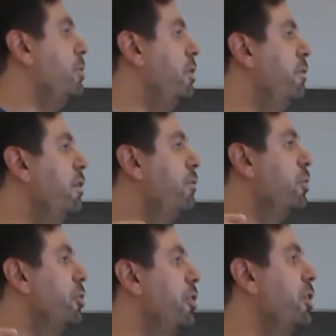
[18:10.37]
if
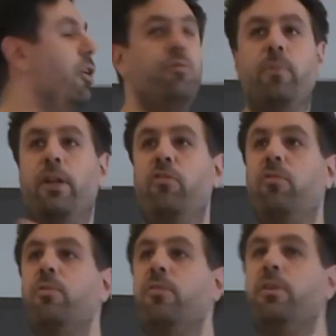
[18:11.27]
you're not allowed to vanish, you
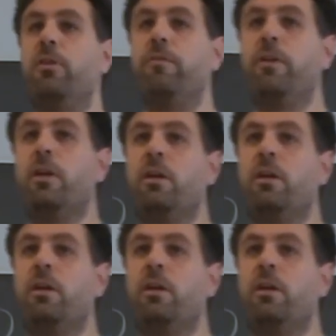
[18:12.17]
could think of